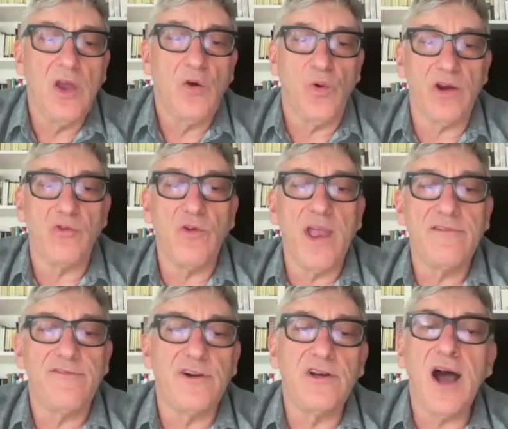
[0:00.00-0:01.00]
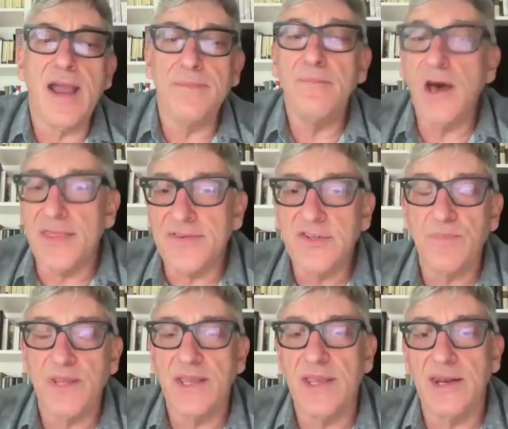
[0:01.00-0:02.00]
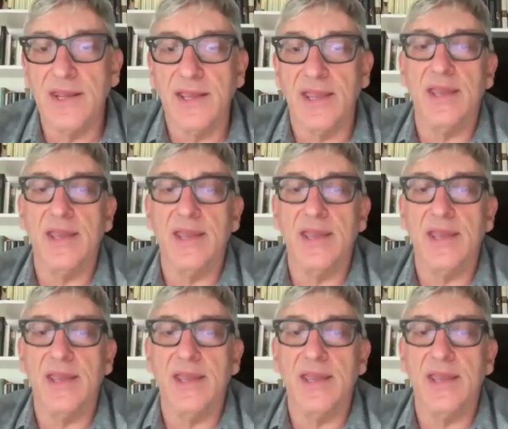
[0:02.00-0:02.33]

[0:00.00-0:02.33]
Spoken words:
where it ran for 9 months beginning